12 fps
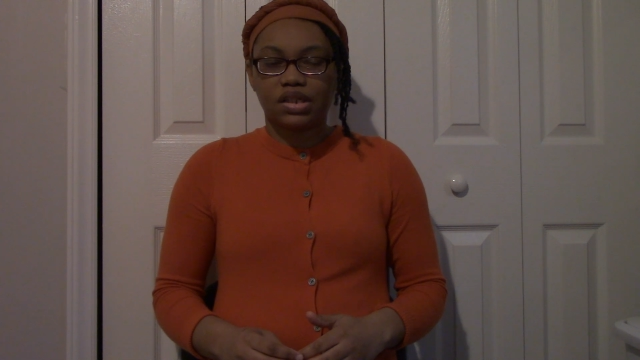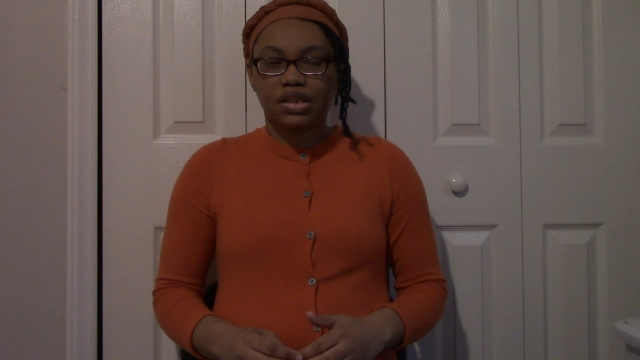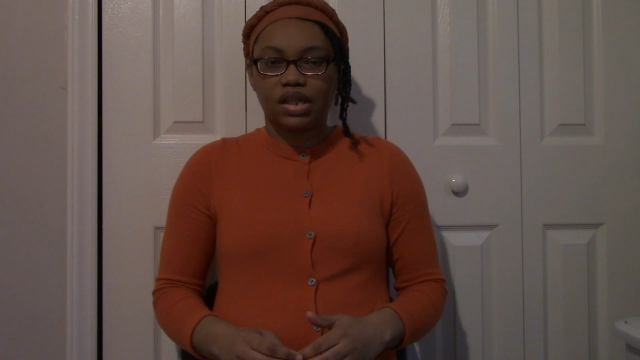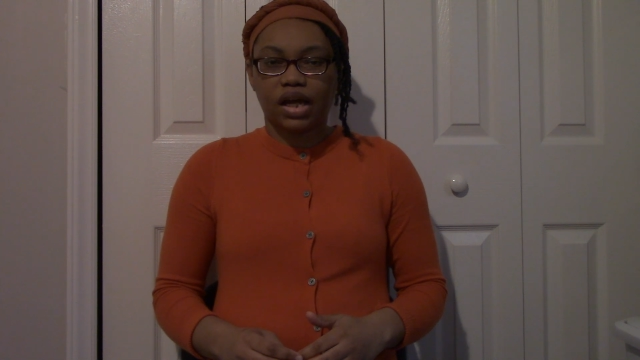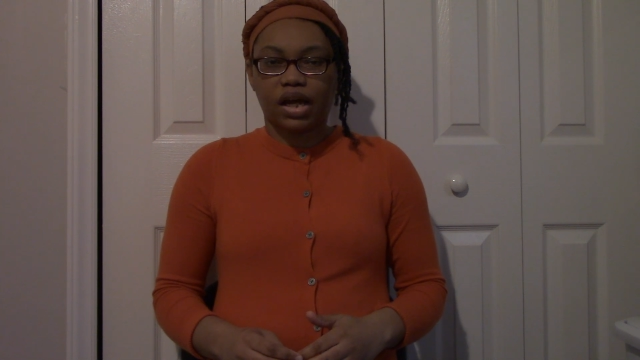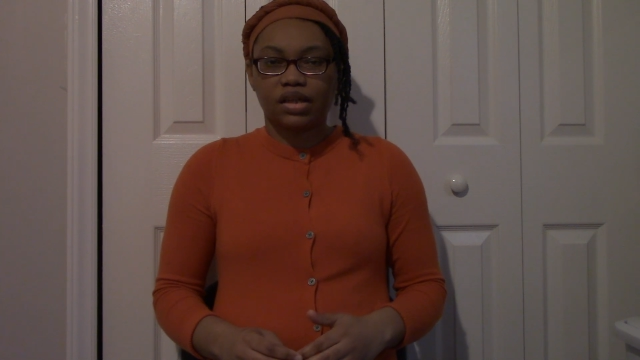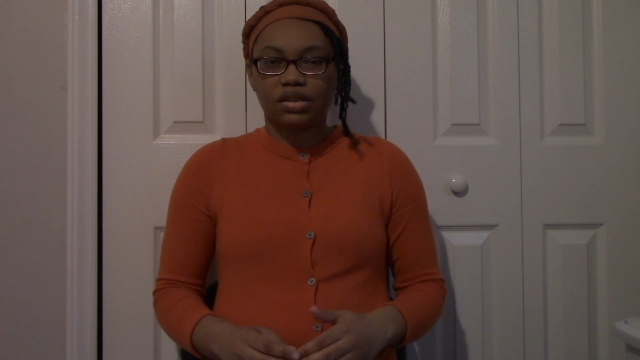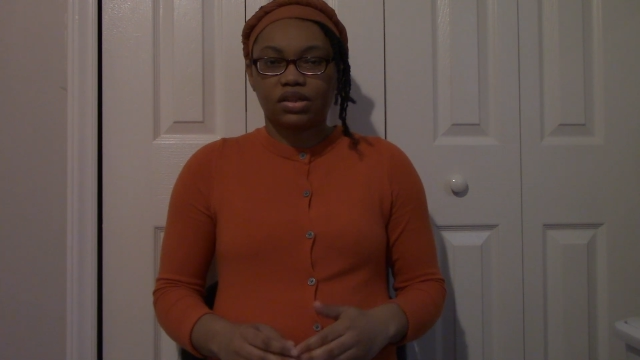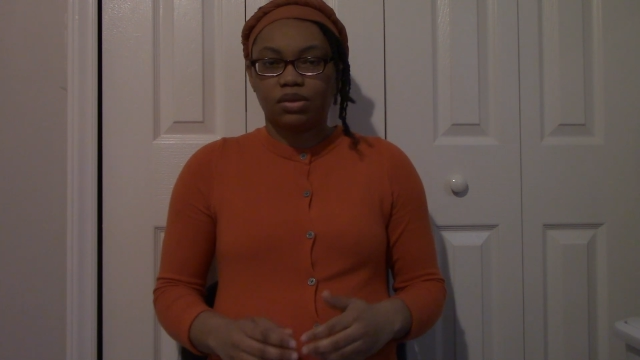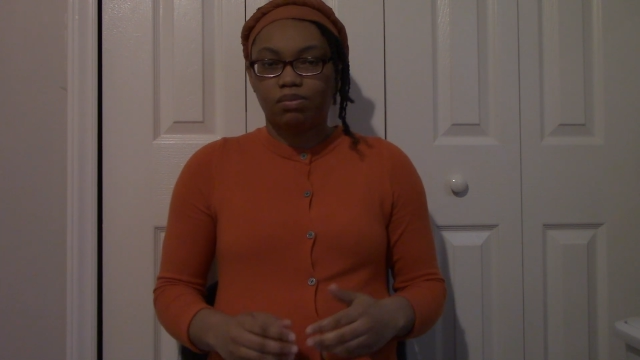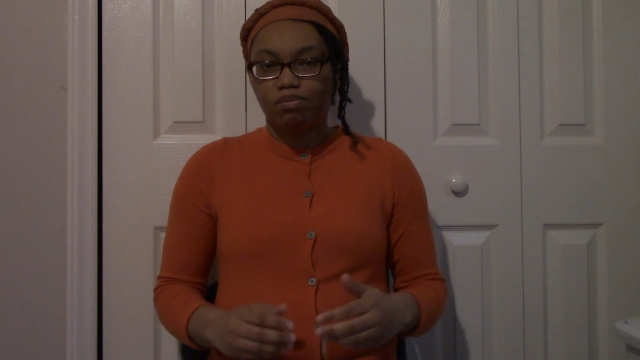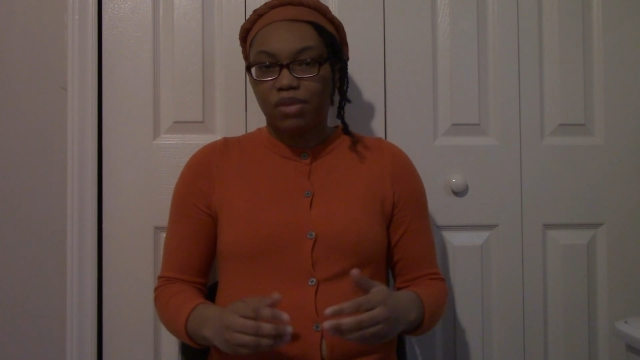that
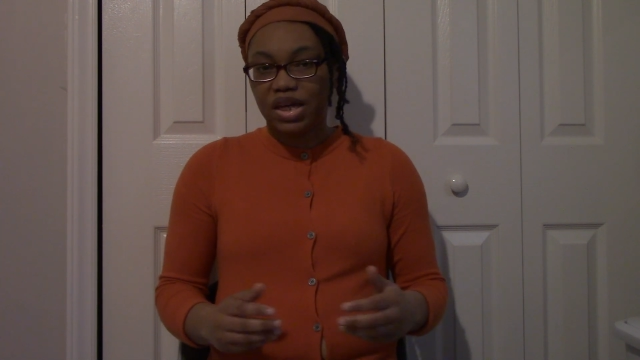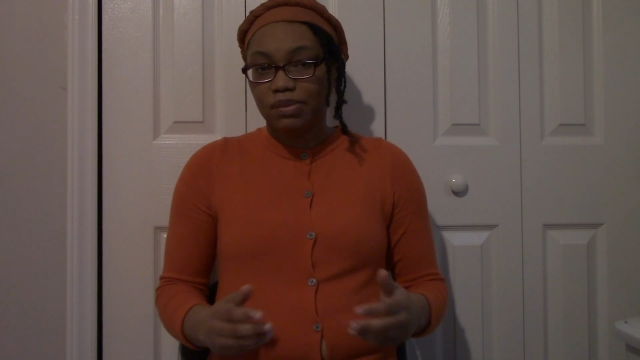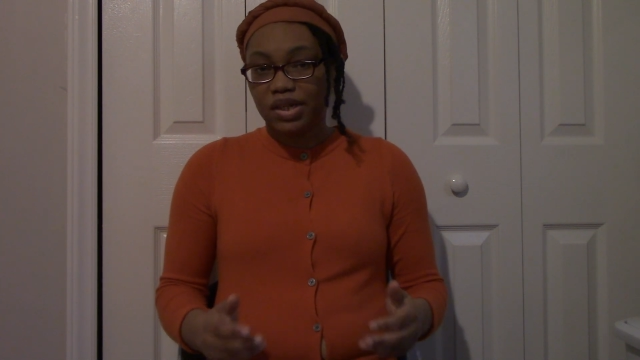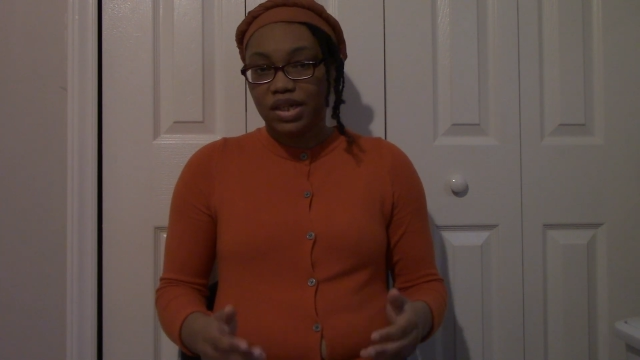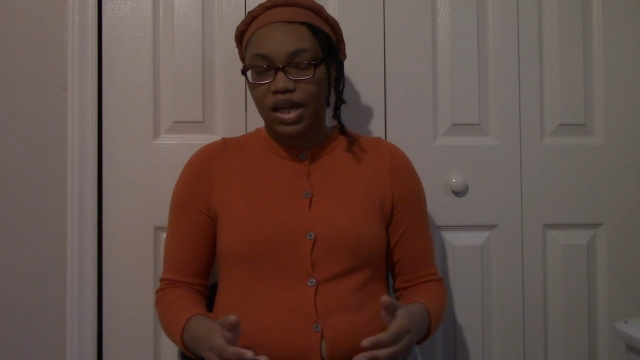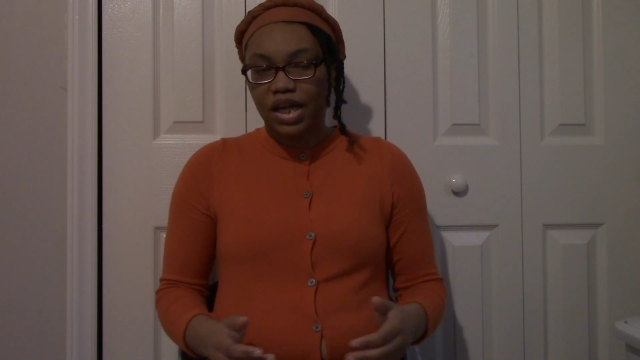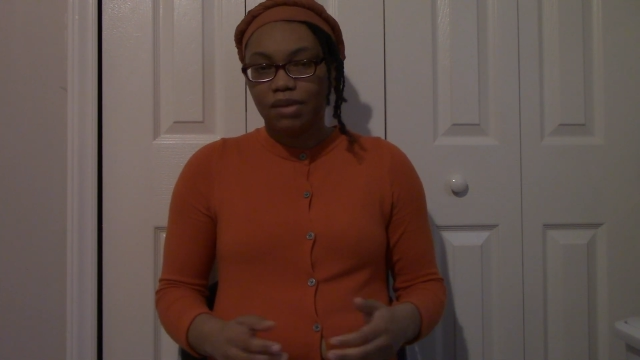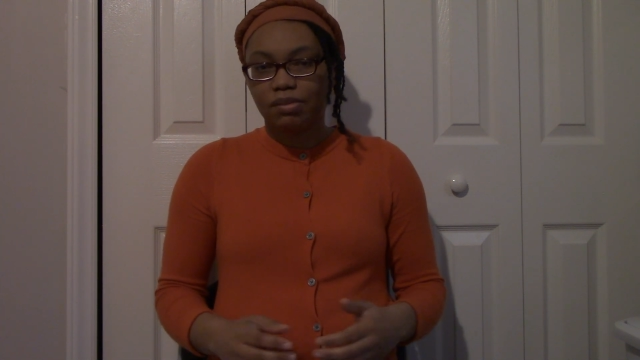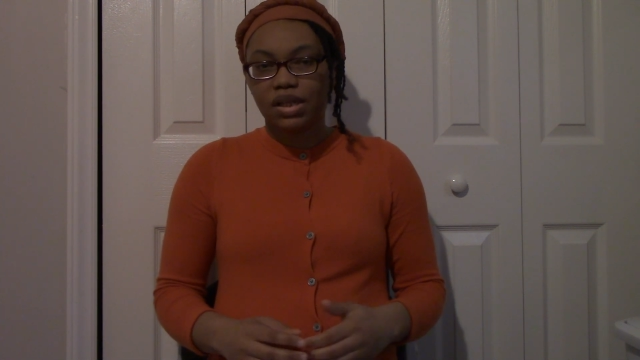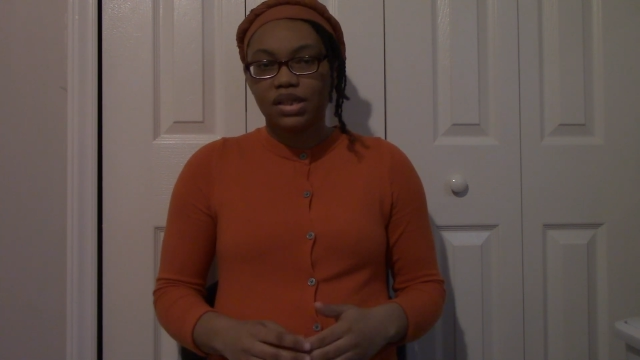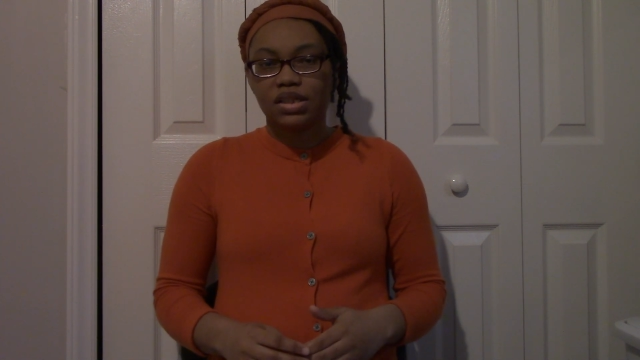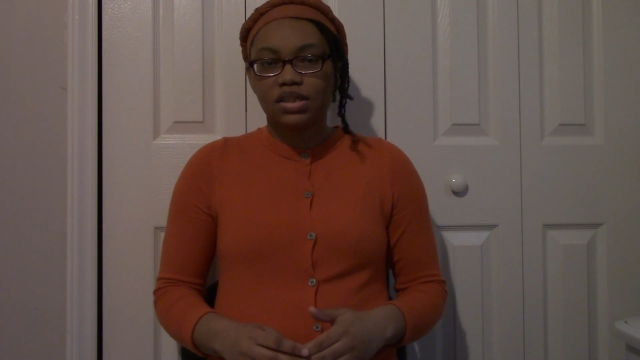may be
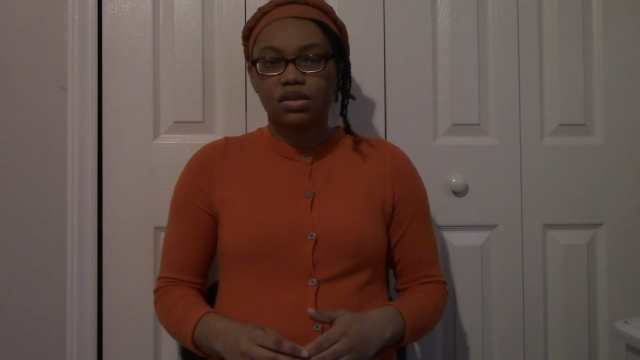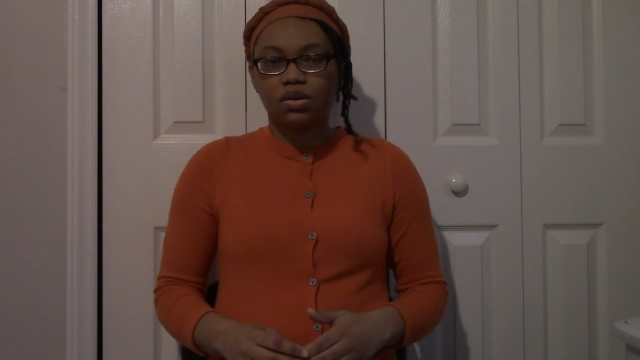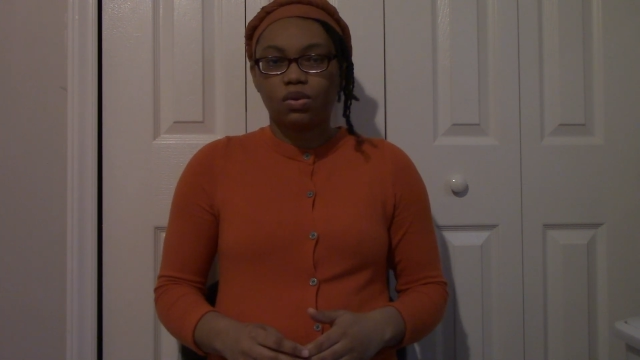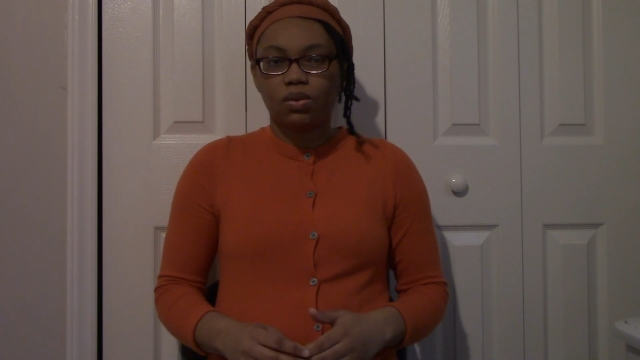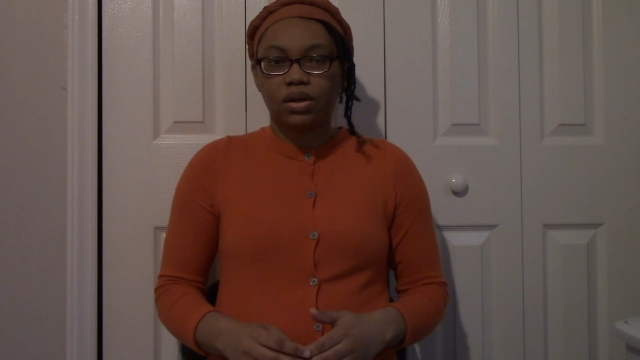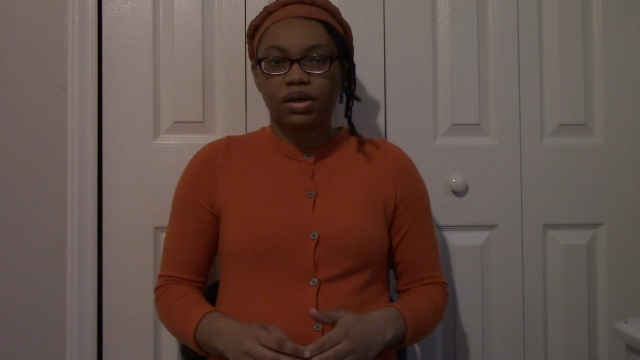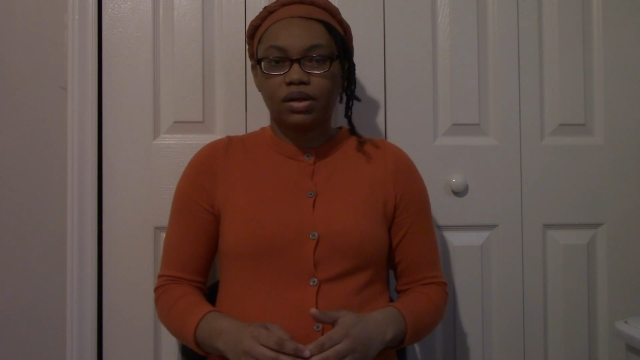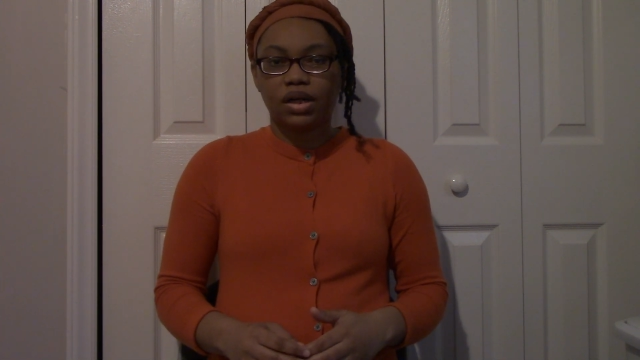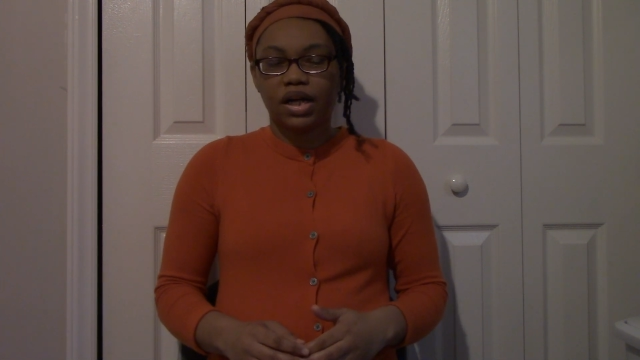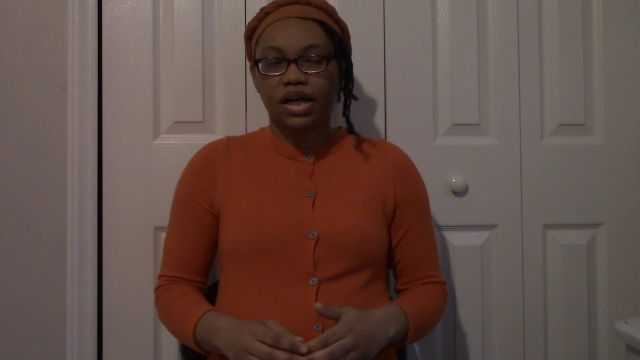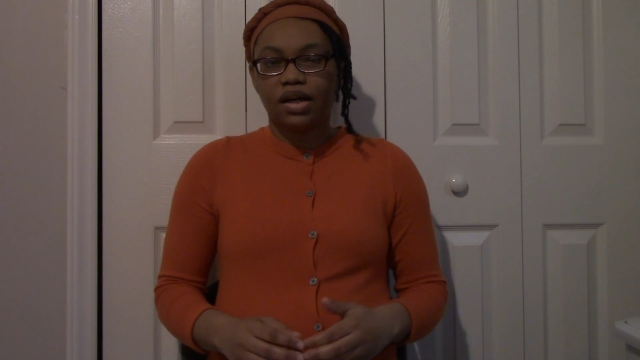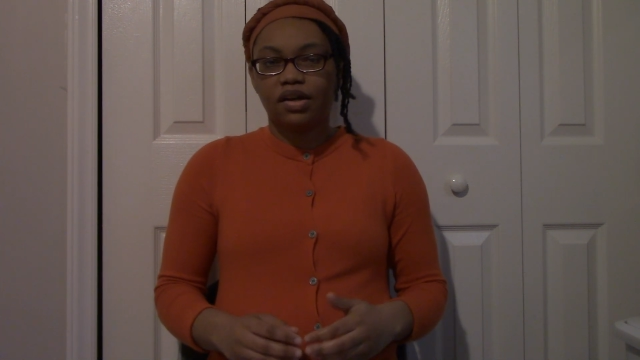nameless or